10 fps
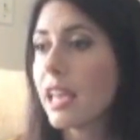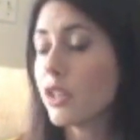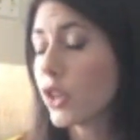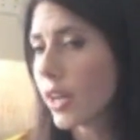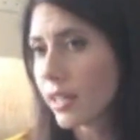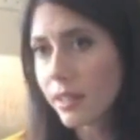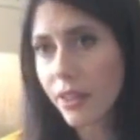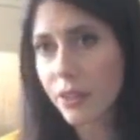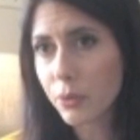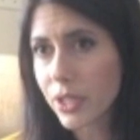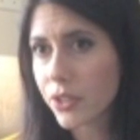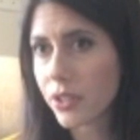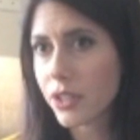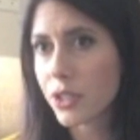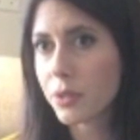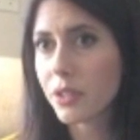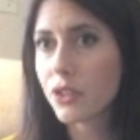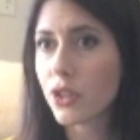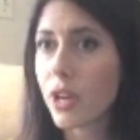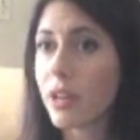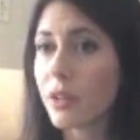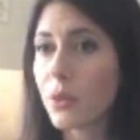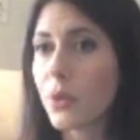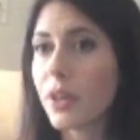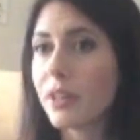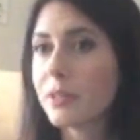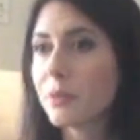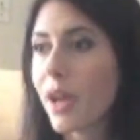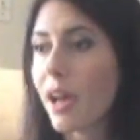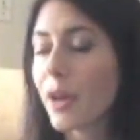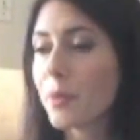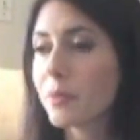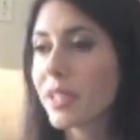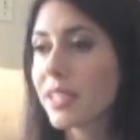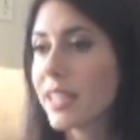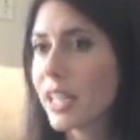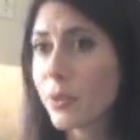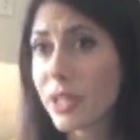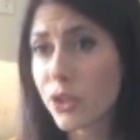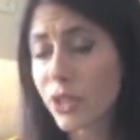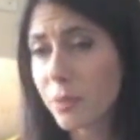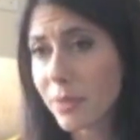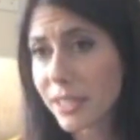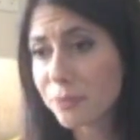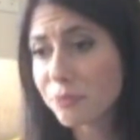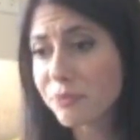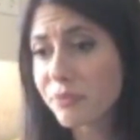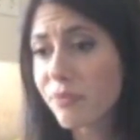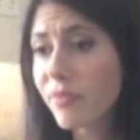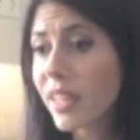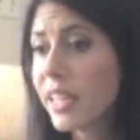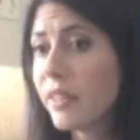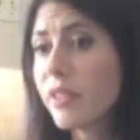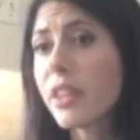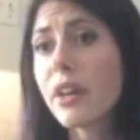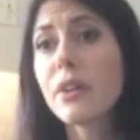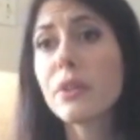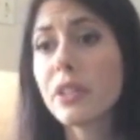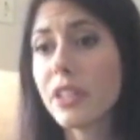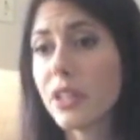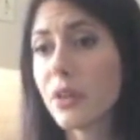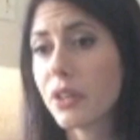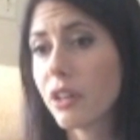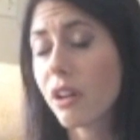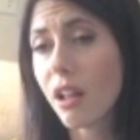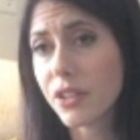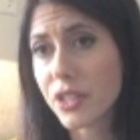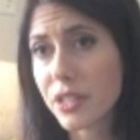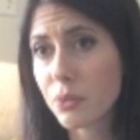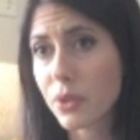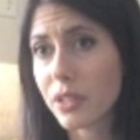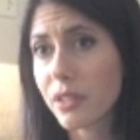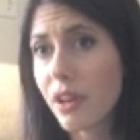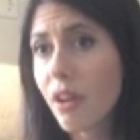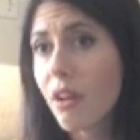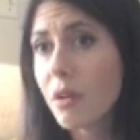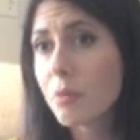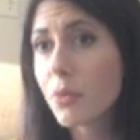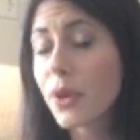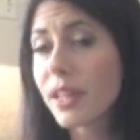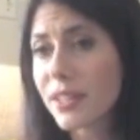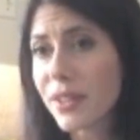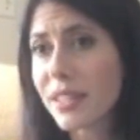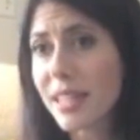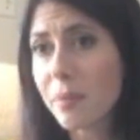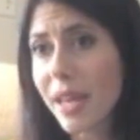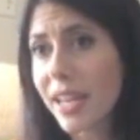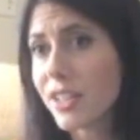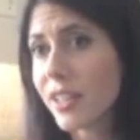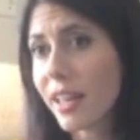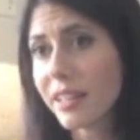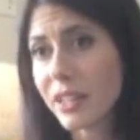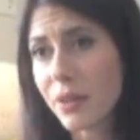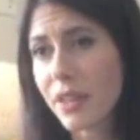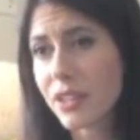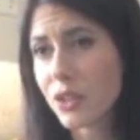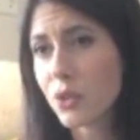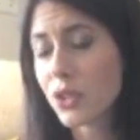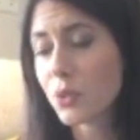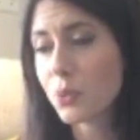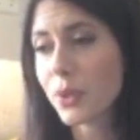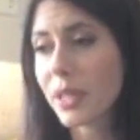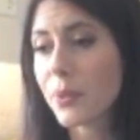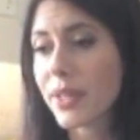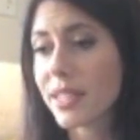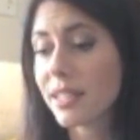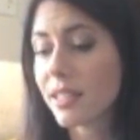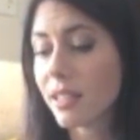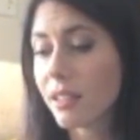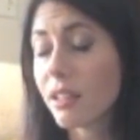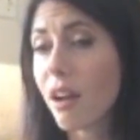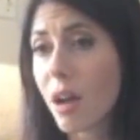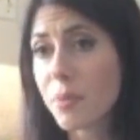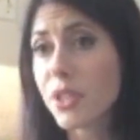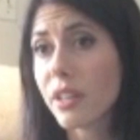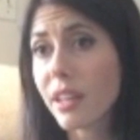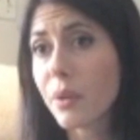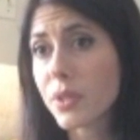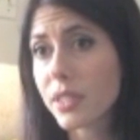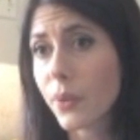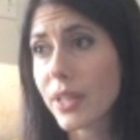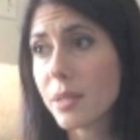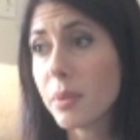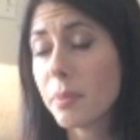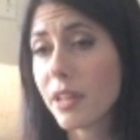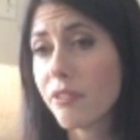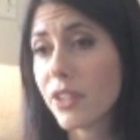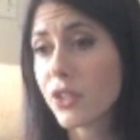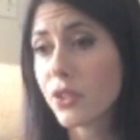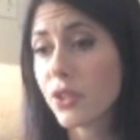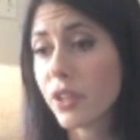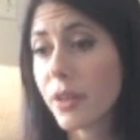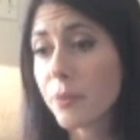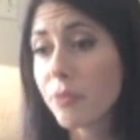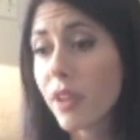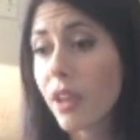in trying another research drug or continuing treatment, even though, her oncologists were more or less on the same page that, this just really wasn't an option that was going to be beneficial to her.